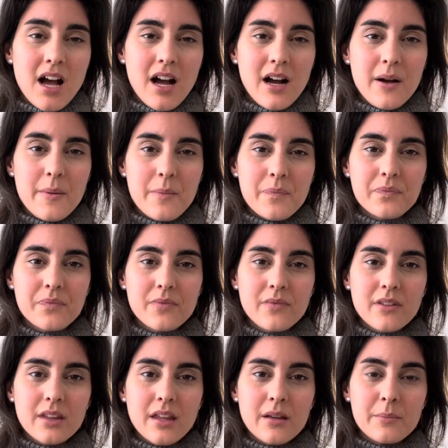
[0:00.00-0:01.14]
Um,
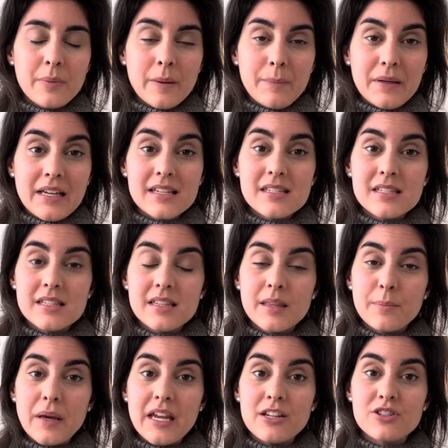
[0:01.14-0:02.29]
but because the
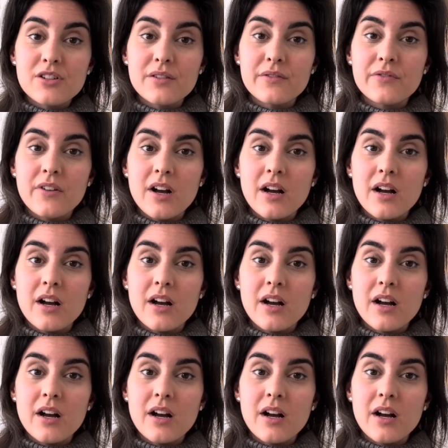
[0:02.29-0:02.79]
page of